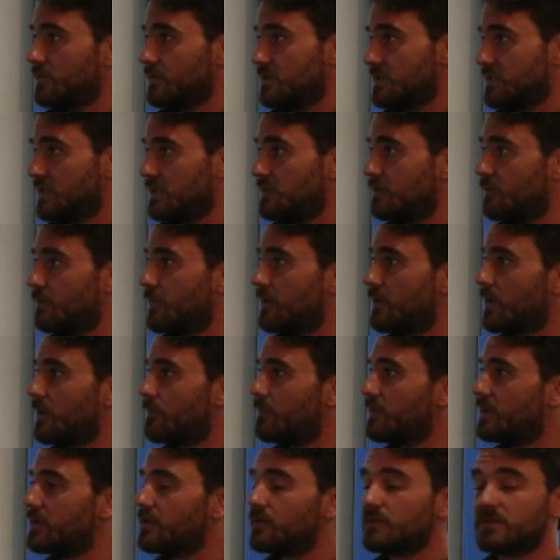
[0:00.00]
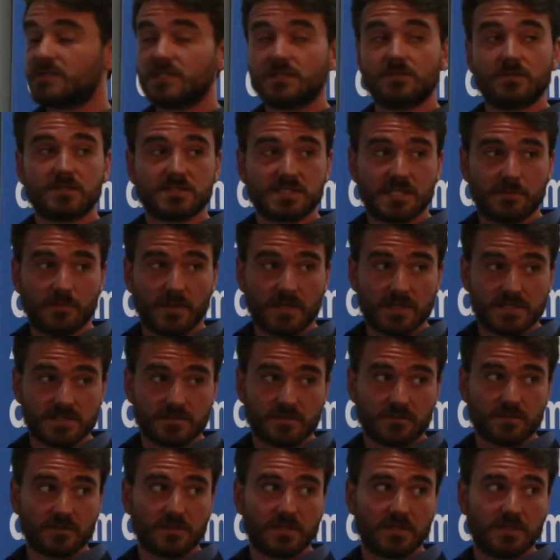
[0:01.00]
still the Mera Peak using the same ice
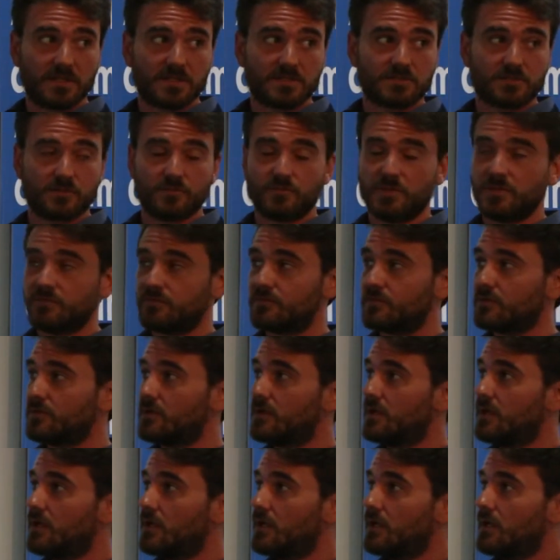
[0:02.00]
core that I showed before,